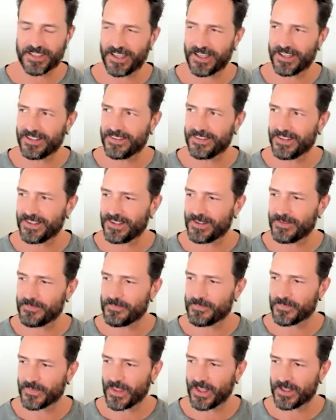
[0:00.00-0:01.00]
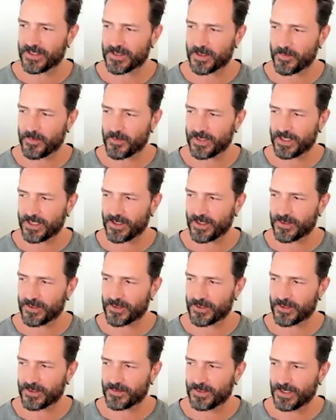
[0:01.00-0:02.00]
and some of the
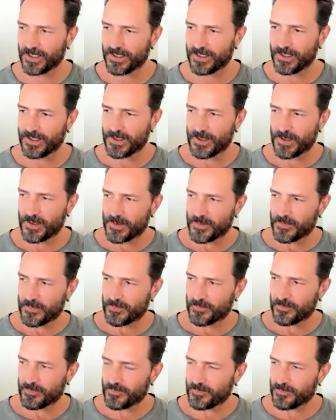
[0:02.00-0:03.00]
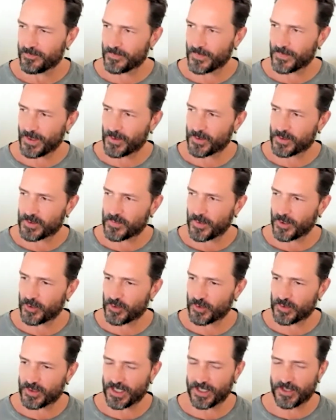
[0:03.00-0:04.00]
other
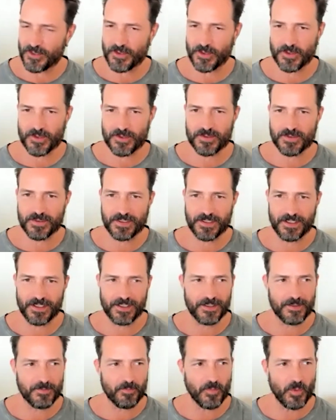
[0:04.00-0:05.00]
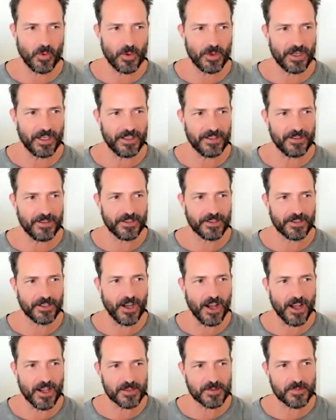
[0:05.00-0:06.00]
spiritual teachers more in the
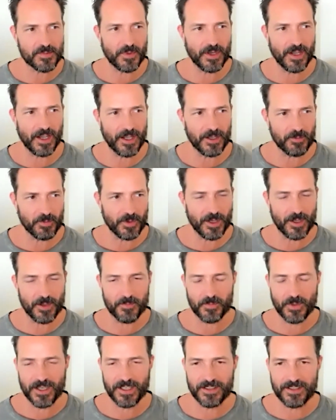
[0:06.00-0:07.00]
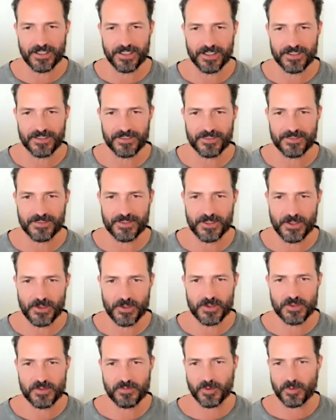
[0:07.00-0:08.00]
cosmonaut realm, right? That
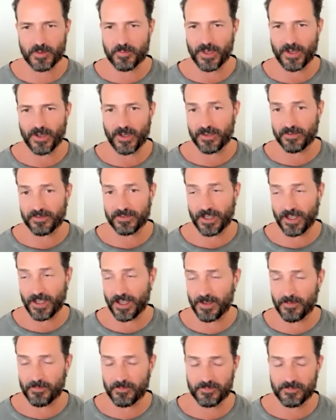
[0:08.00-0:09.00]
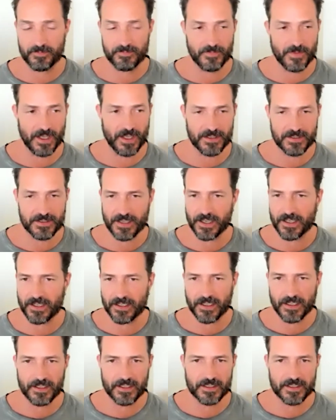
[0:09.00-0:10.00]
used for a period of time,
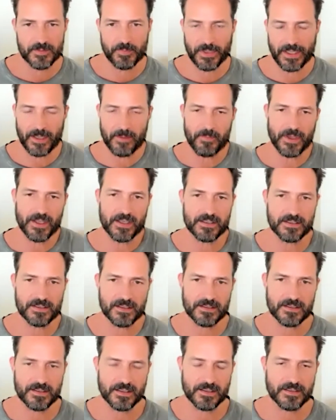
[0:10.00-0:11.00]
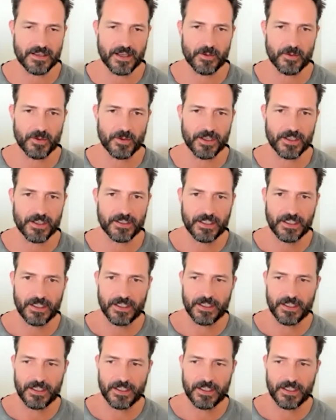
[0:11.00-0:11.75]
psychedelics, plant medicines, etc.,